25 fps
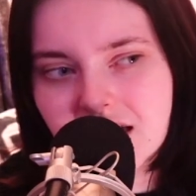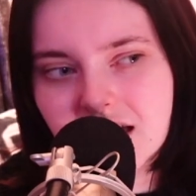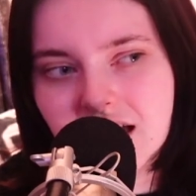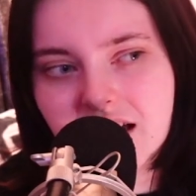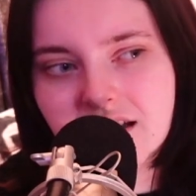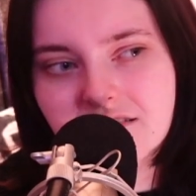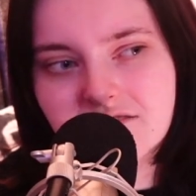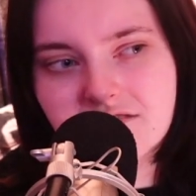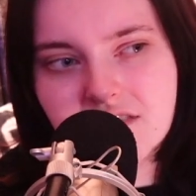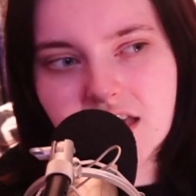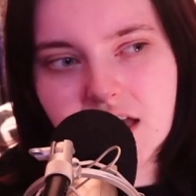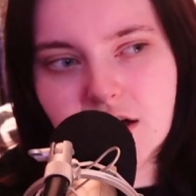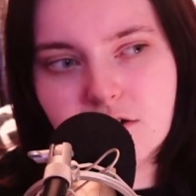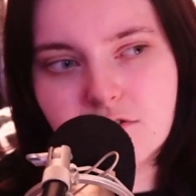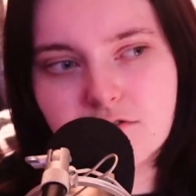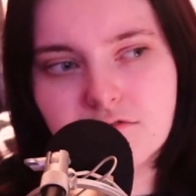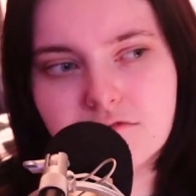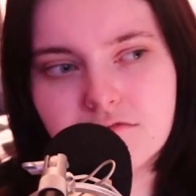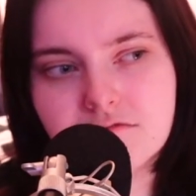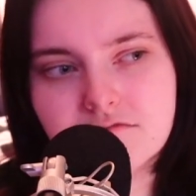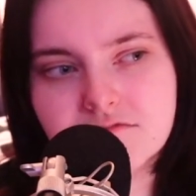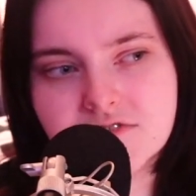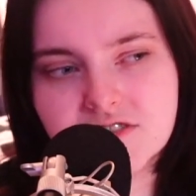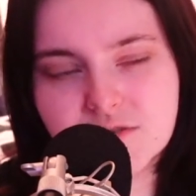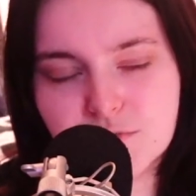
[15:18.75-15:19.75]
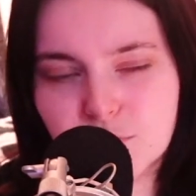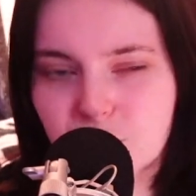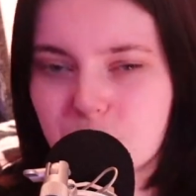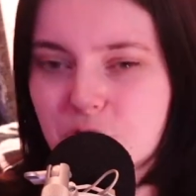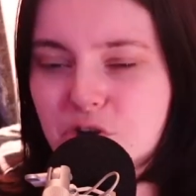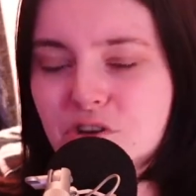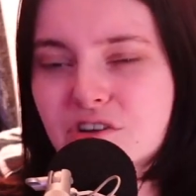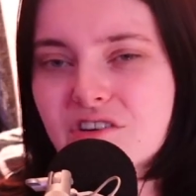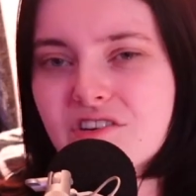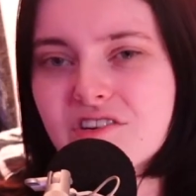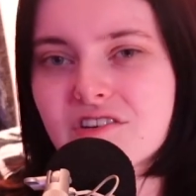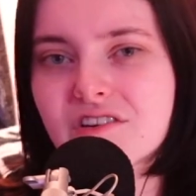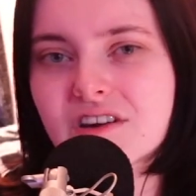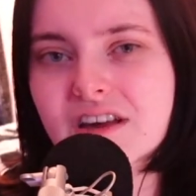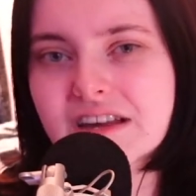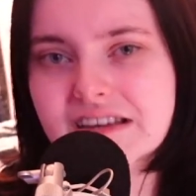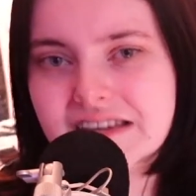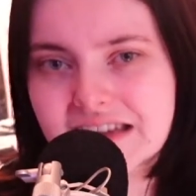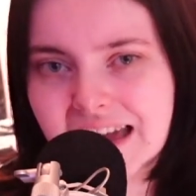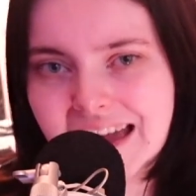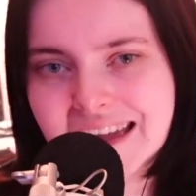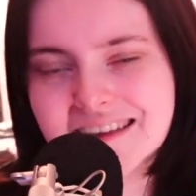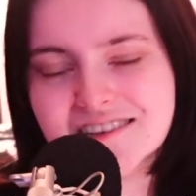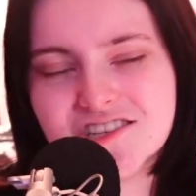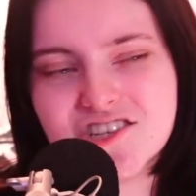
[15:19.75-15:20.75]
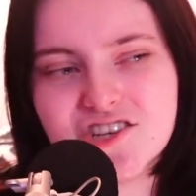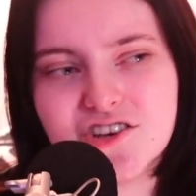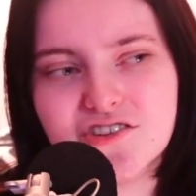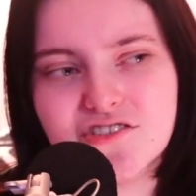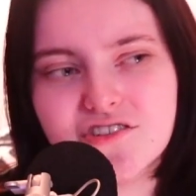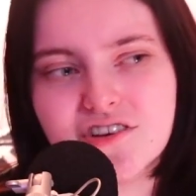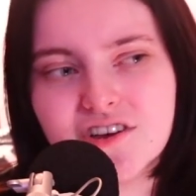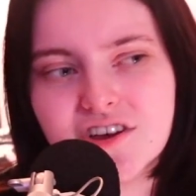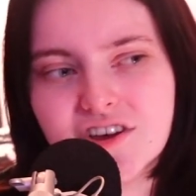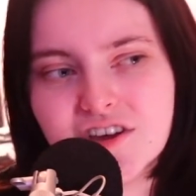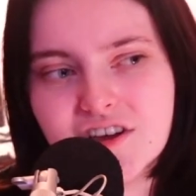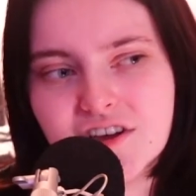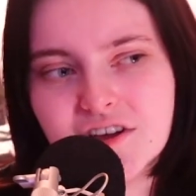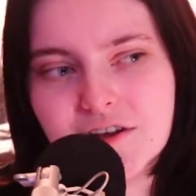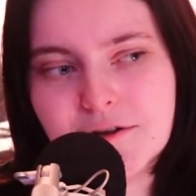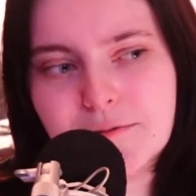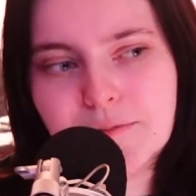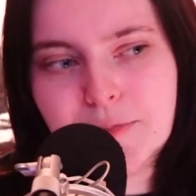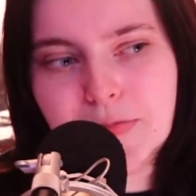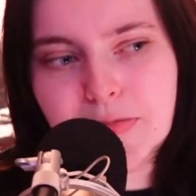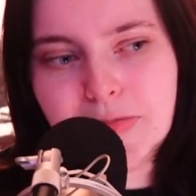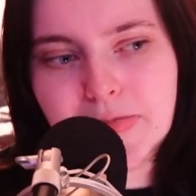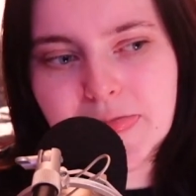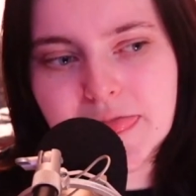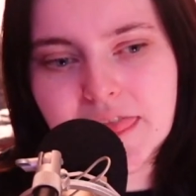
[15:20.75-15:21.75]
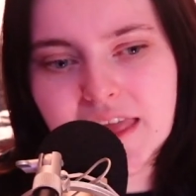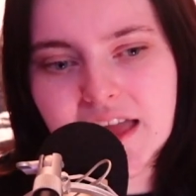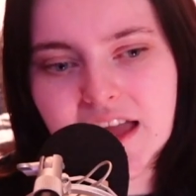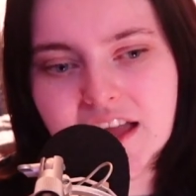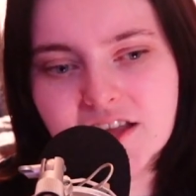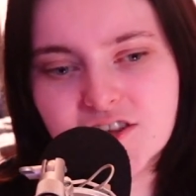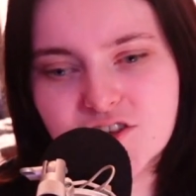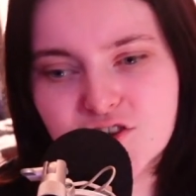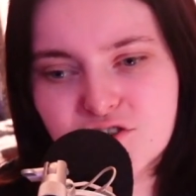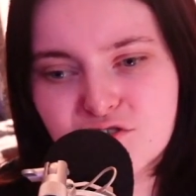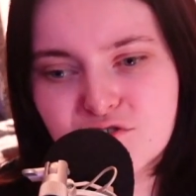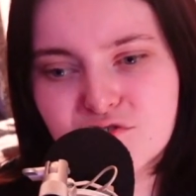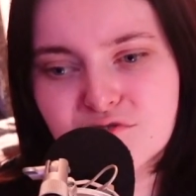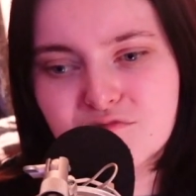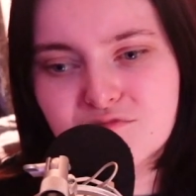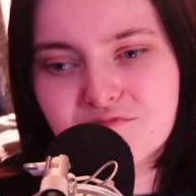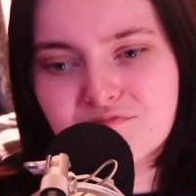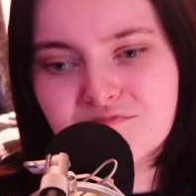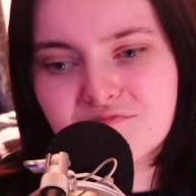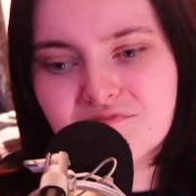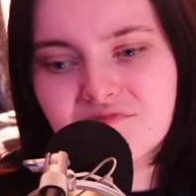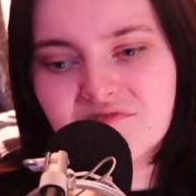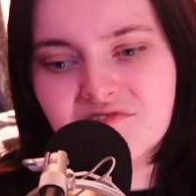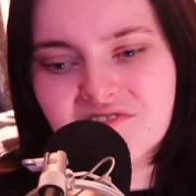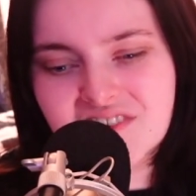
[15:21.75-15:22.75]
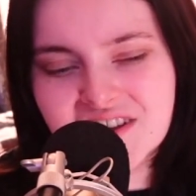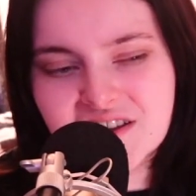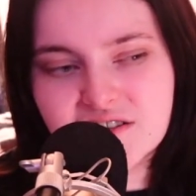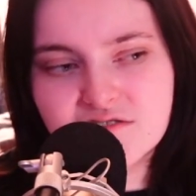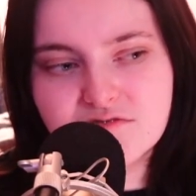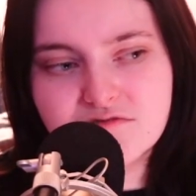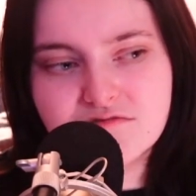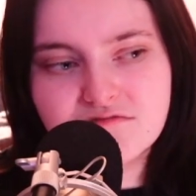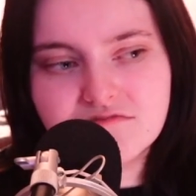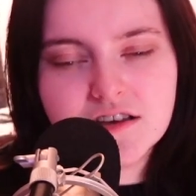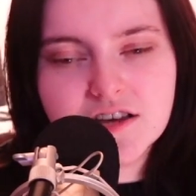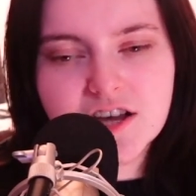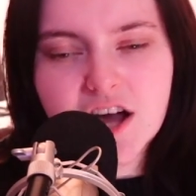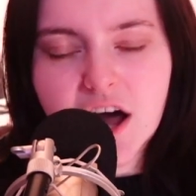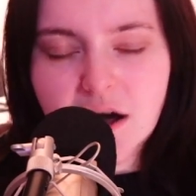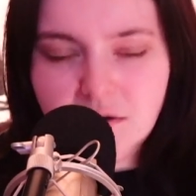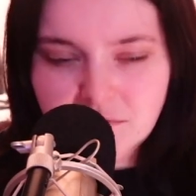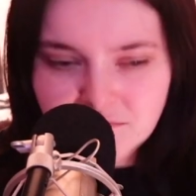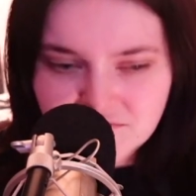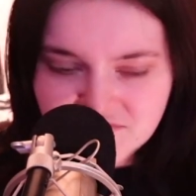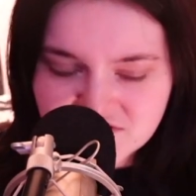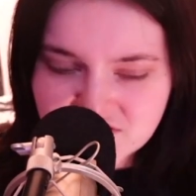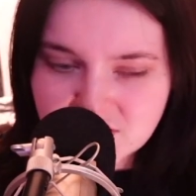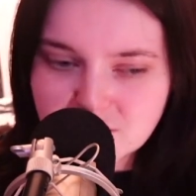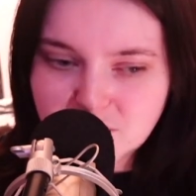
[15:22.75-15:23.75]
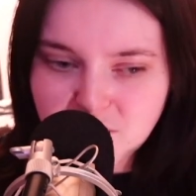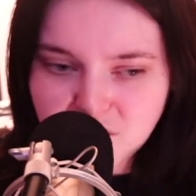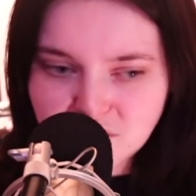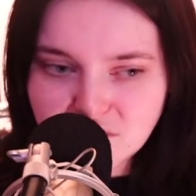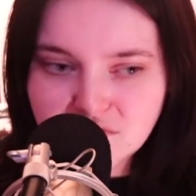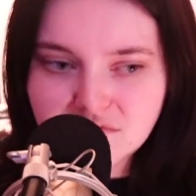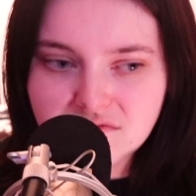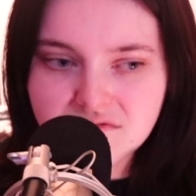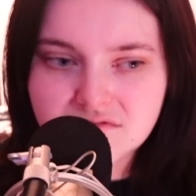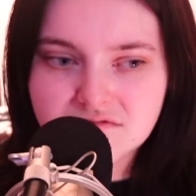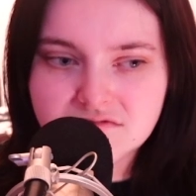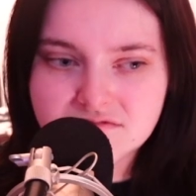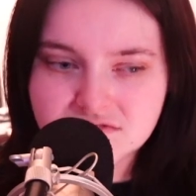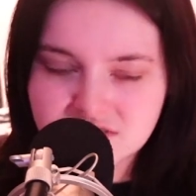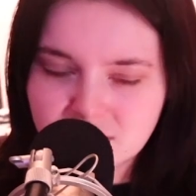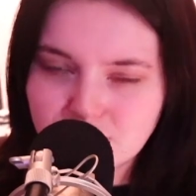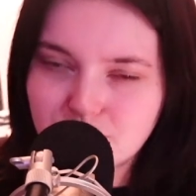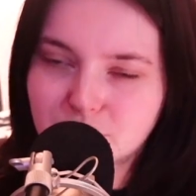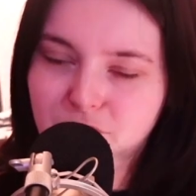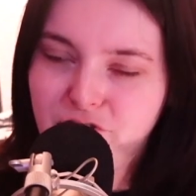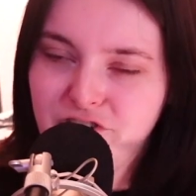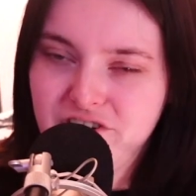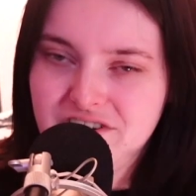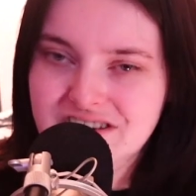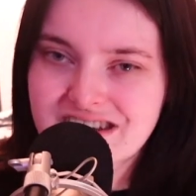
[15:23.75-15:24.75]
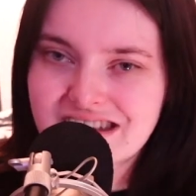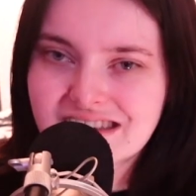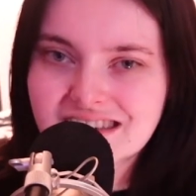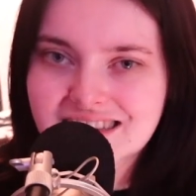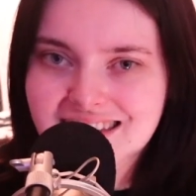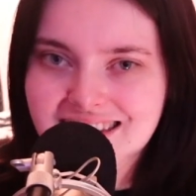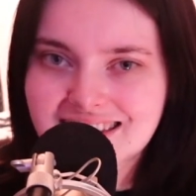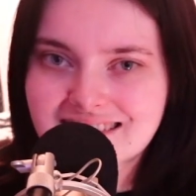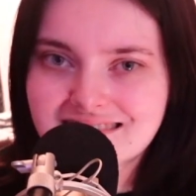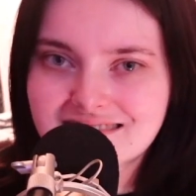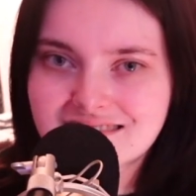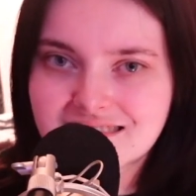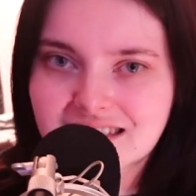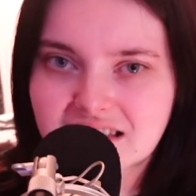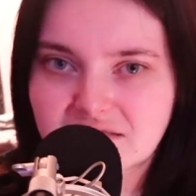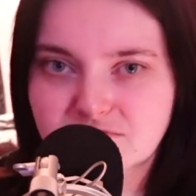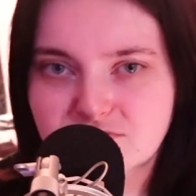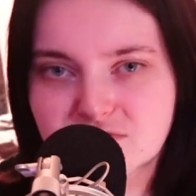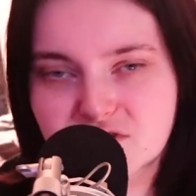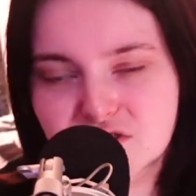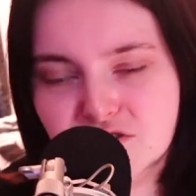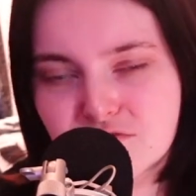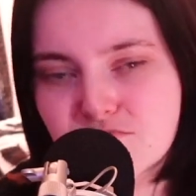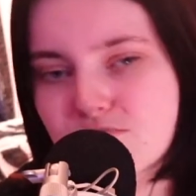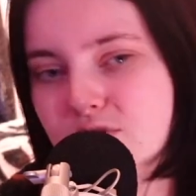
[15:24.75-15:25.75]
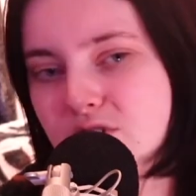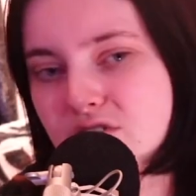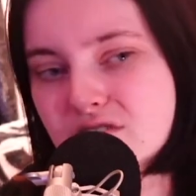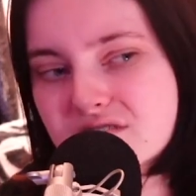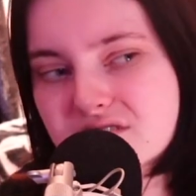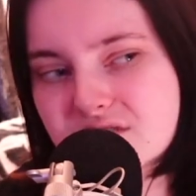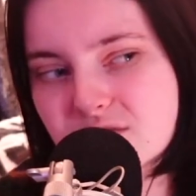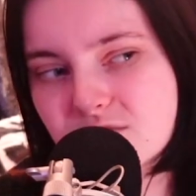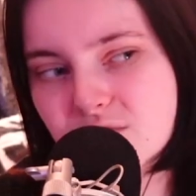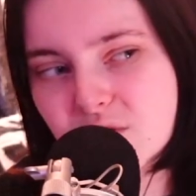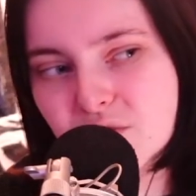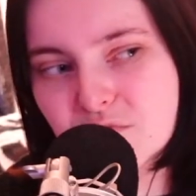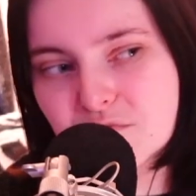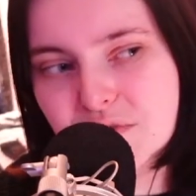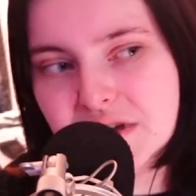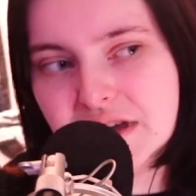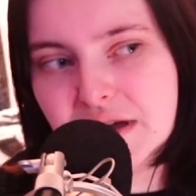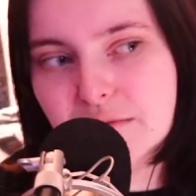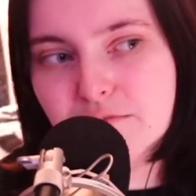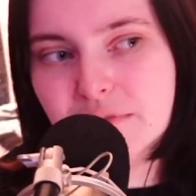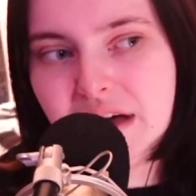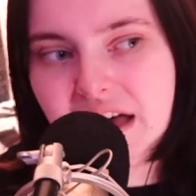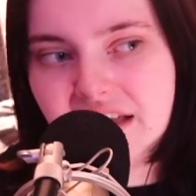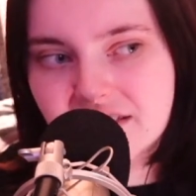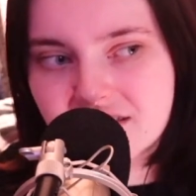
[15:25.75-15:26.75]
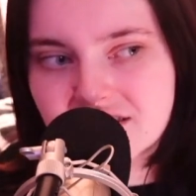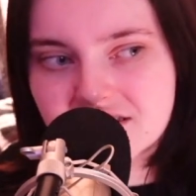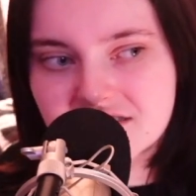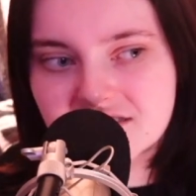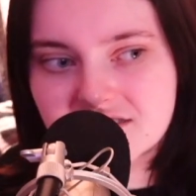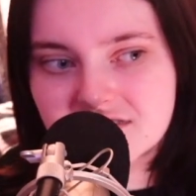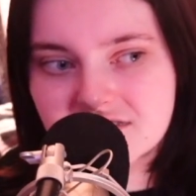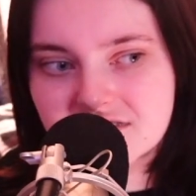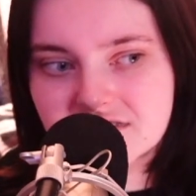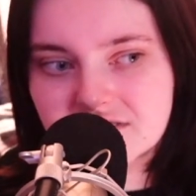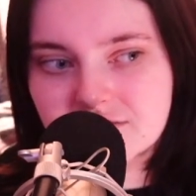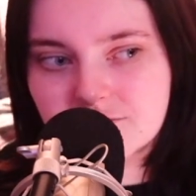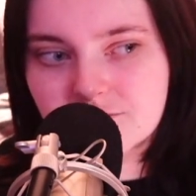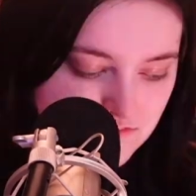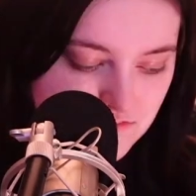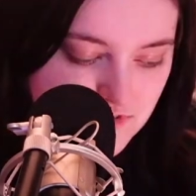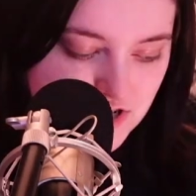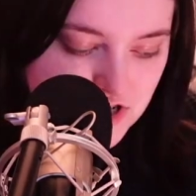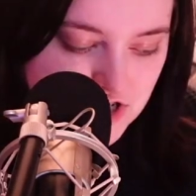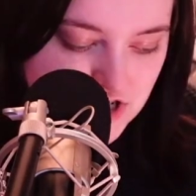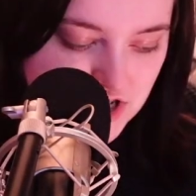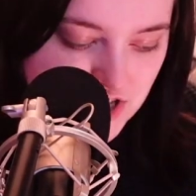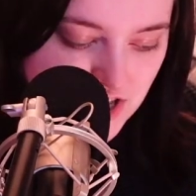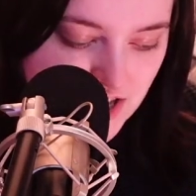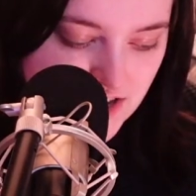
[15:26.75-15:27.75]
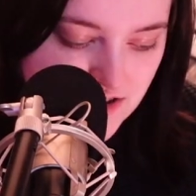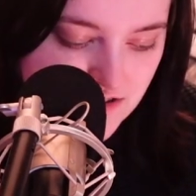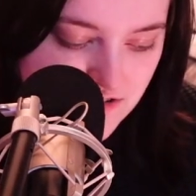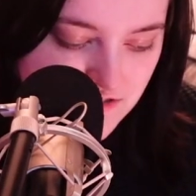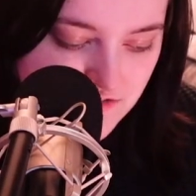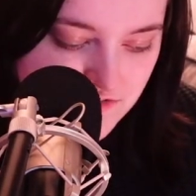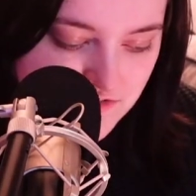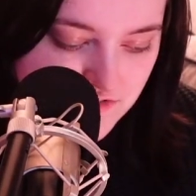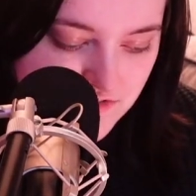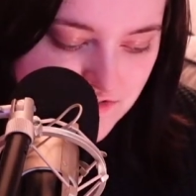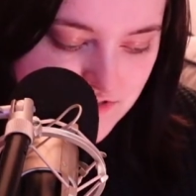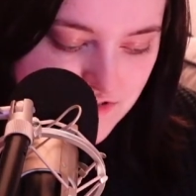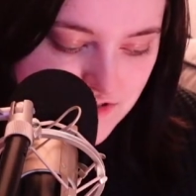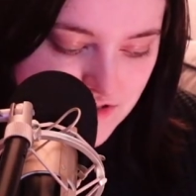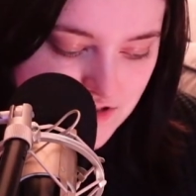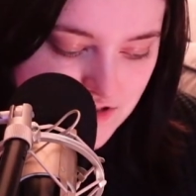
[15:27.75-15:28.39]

and they'll support you and guide you, and you'll feel comfortable supporting and guiding them too, because it will be a balance. Which kind of